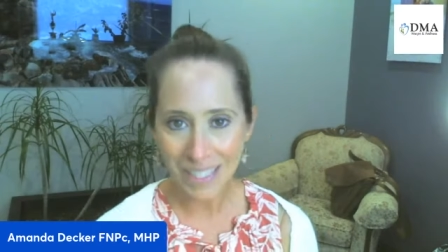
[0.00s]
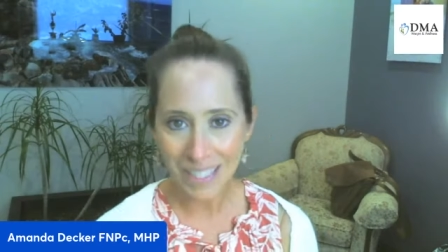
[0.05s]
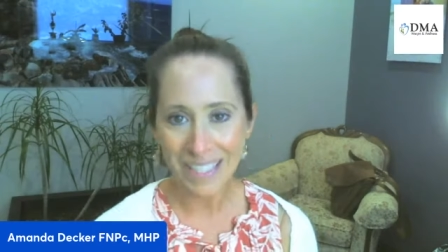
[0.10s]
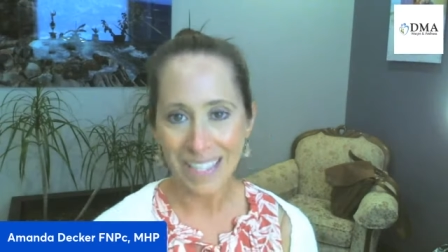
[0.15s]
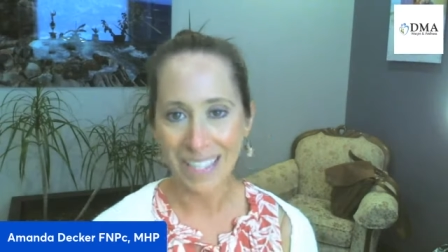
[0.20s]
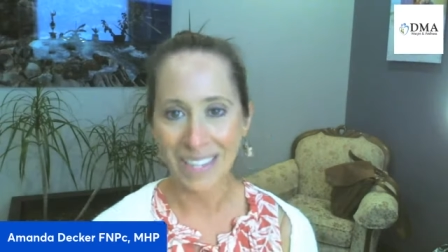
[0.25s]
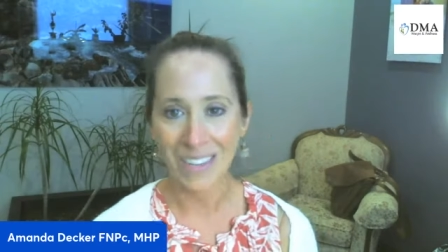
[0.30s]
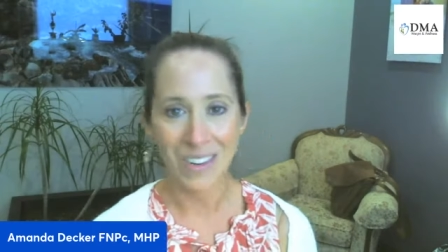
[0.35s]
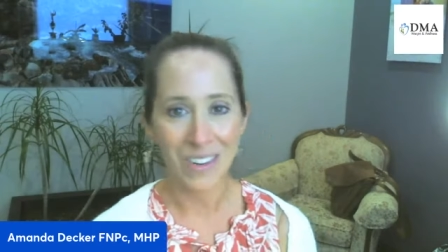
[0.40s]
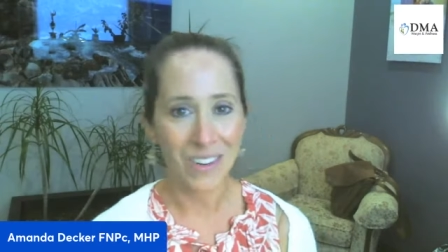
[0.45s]
the
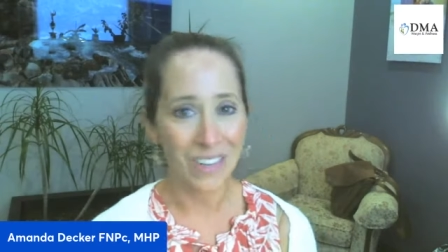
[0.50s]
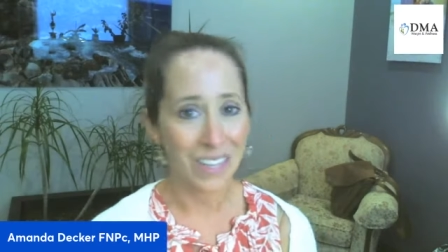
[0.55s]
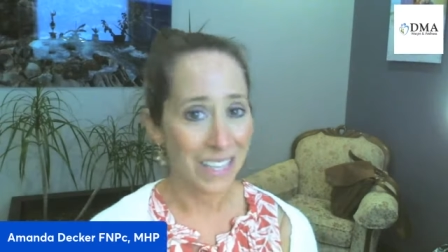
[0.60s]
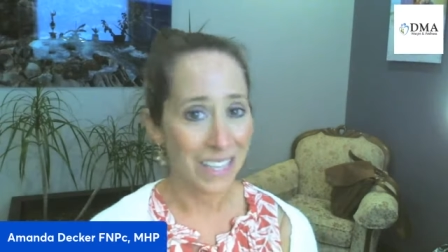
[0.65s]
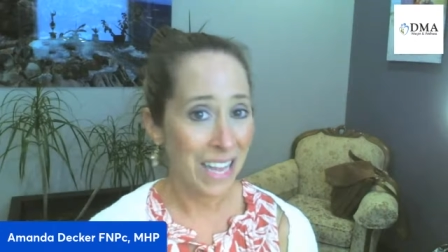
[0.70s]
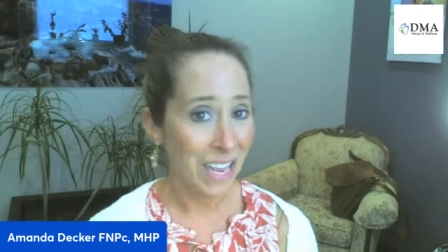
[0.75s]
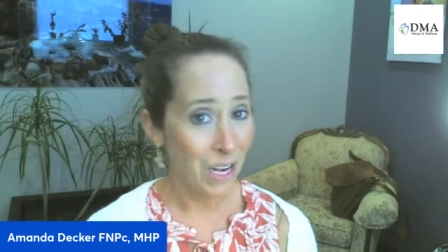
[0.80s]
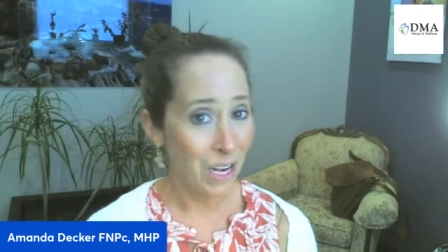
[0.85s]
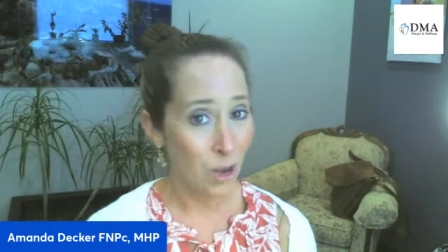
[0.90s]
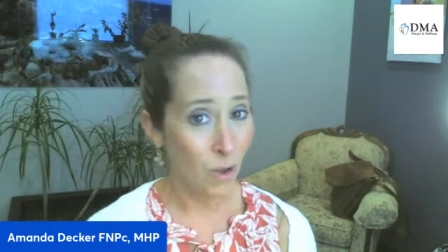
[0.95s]
little
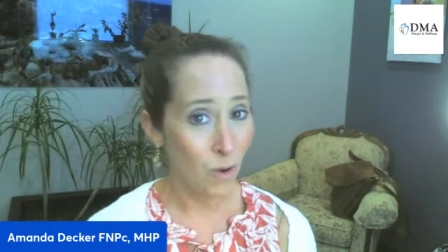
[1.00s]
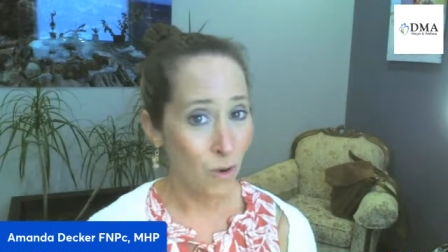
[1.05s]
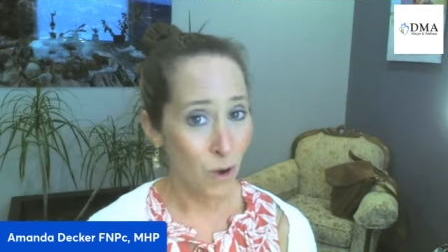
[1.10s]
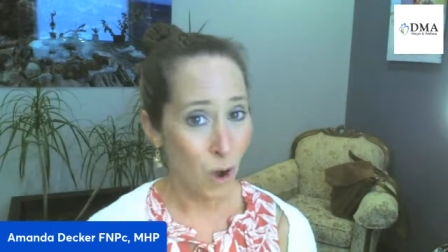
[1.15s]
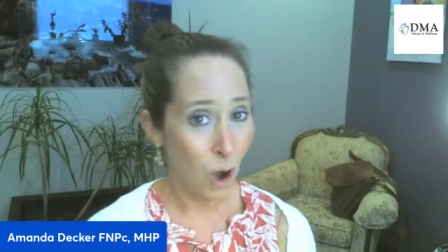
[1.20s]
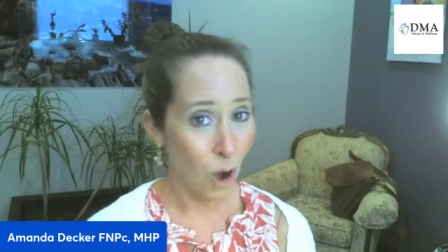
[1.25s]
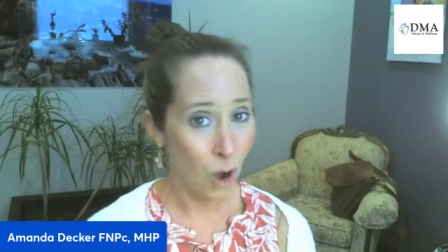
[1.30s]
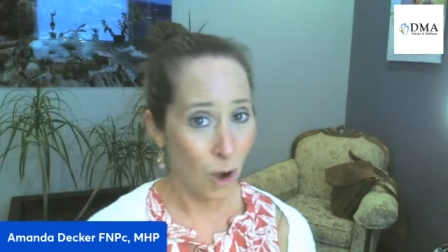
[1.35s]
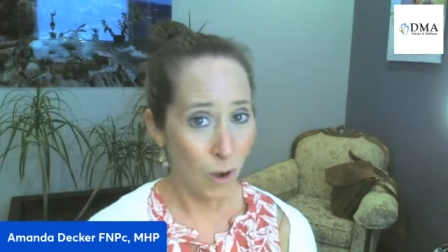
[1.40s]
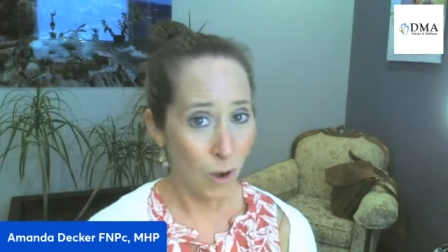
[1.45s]
low
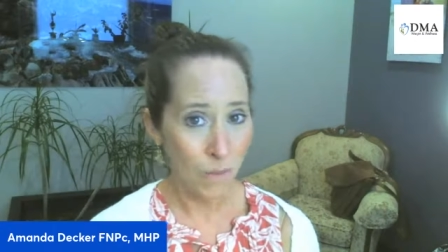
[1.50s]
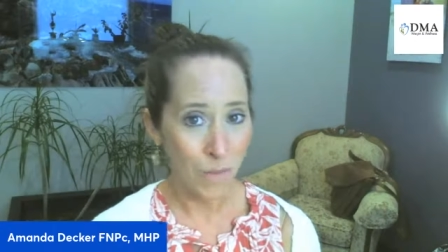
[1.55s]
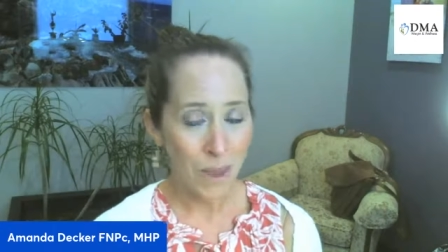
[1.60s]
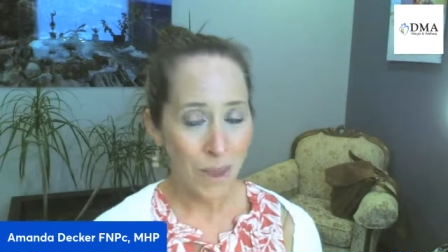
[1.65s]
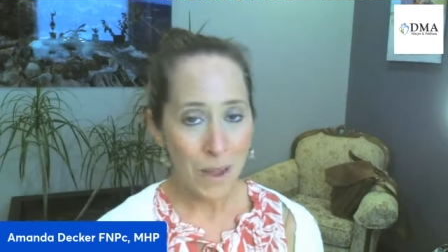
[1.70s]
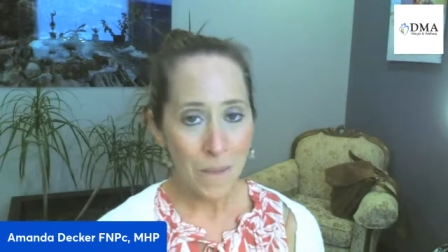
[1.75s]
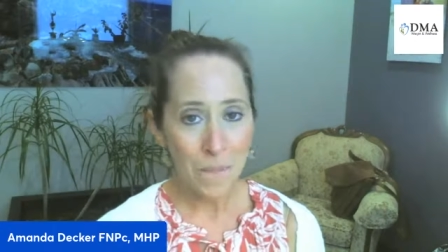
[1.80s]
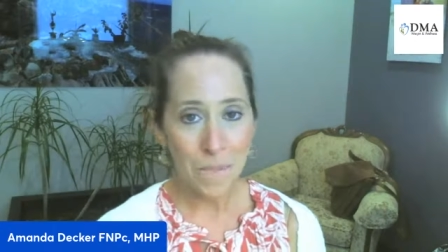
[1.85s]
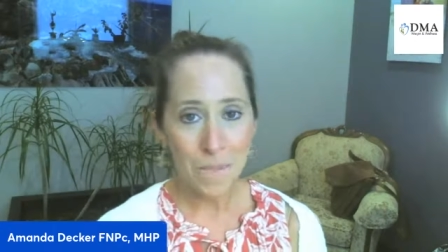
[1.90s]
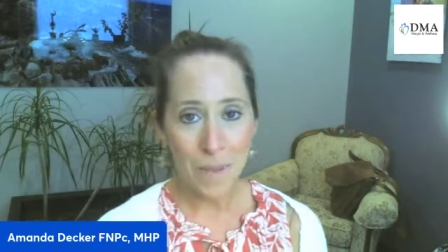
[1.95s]
carb
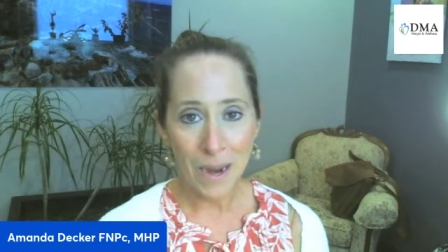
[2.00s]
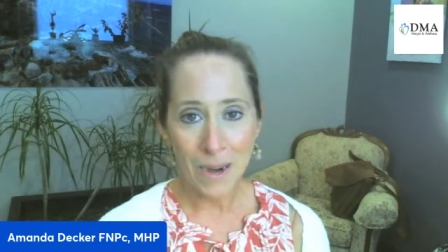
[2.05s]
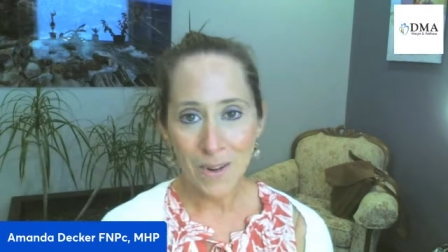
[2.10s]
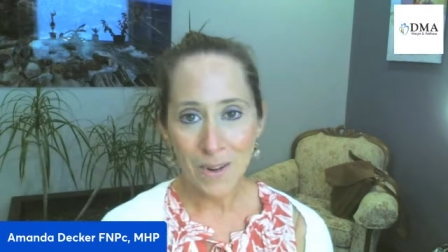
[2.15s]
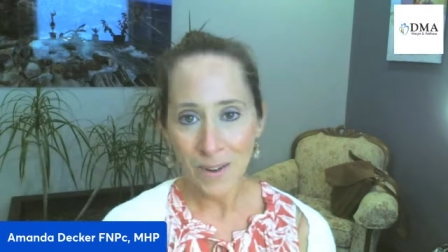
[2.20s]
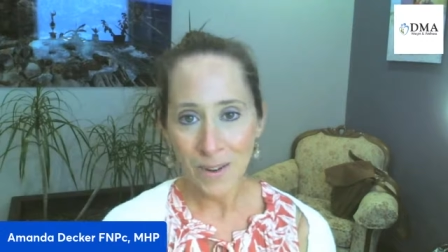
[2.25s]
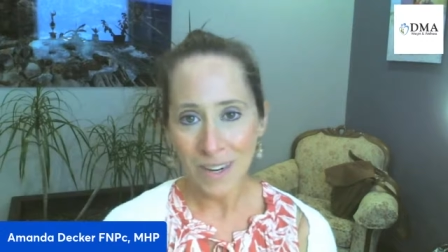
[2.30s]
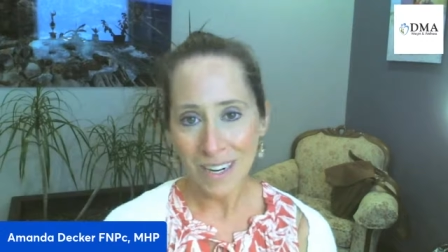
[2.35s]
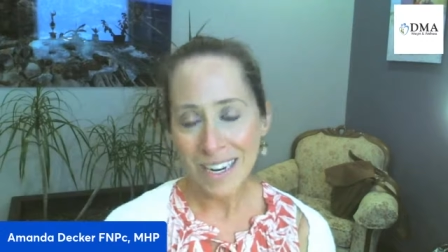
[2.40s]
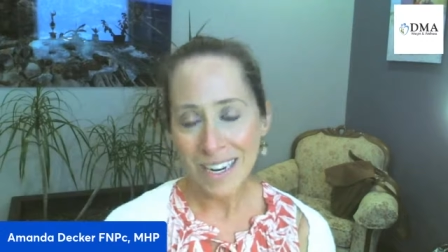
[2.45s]

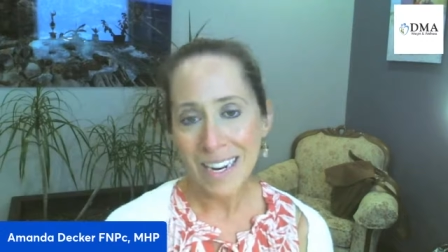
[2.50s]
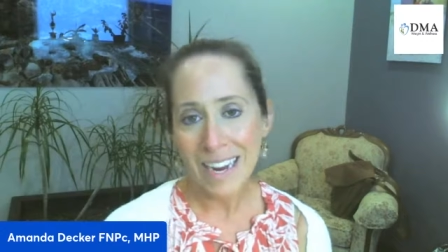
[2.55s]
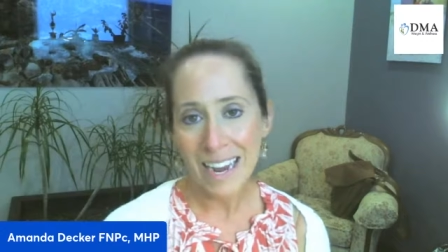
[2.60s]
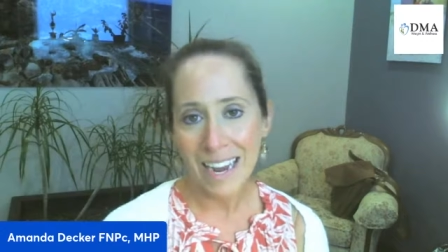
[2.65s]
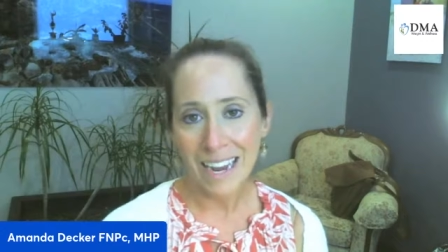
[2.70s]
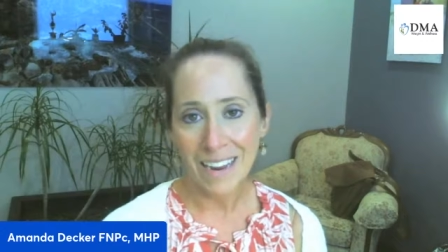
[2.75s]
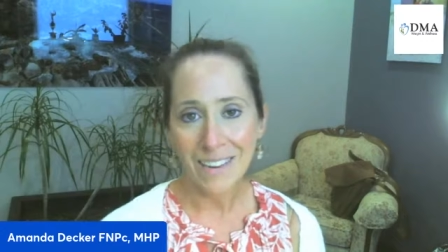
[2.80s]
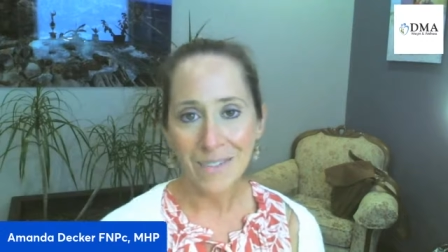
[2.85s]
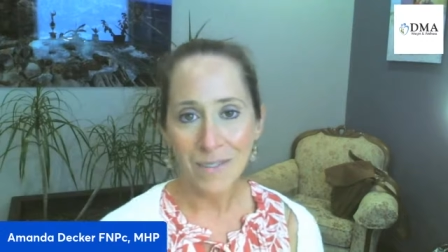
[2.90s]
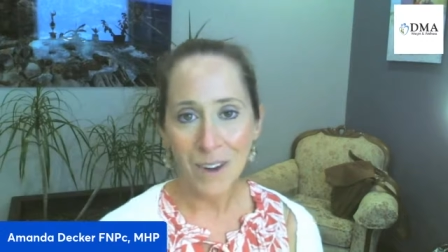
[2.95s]
bakery
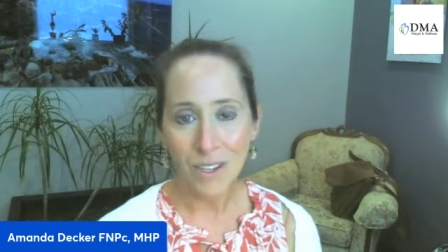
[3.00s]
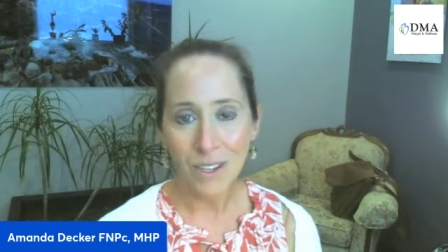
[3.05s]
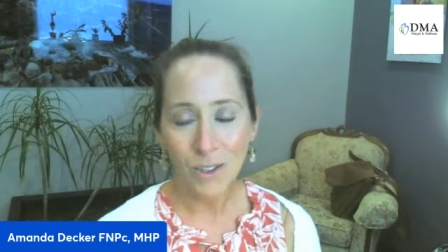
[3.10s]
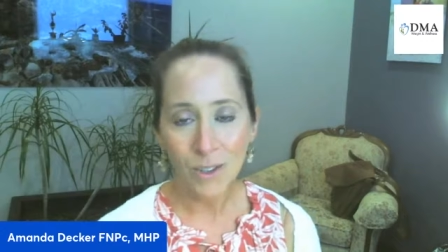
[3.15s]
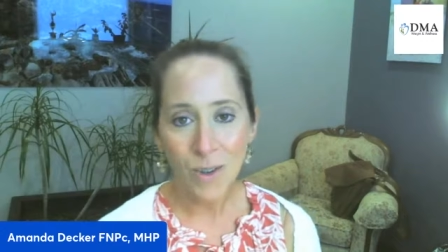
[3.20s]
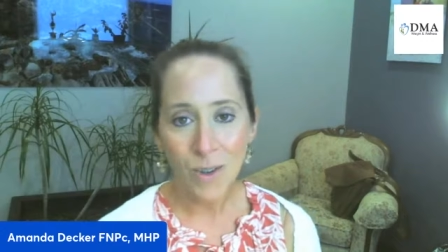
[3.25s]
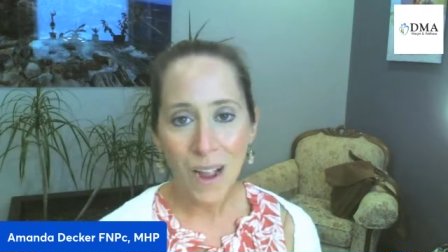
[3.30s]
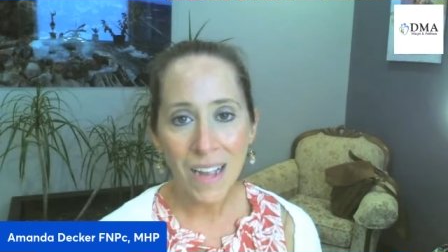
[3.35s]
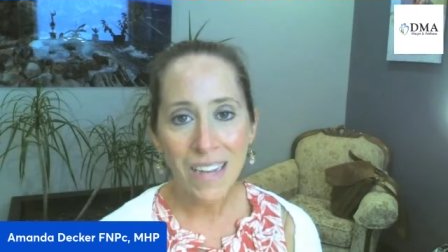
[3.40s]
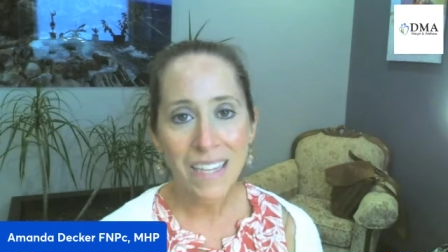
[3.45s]
and
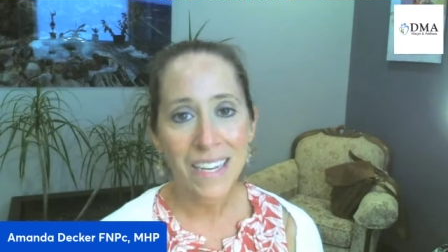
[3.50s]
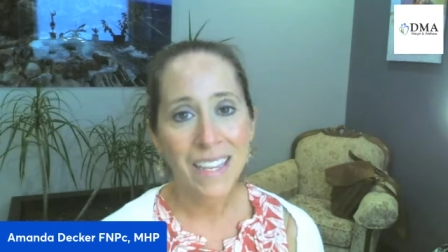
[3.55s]
restaurant.